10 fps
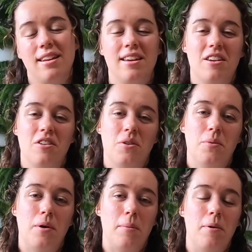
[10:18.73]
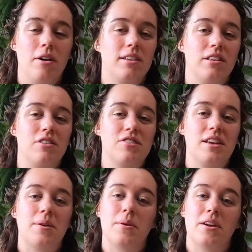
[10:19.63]
like, you know, what broccoli looks
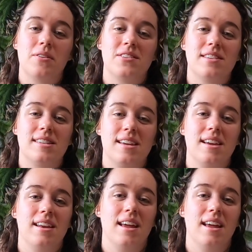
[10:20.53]
like when it goes to seed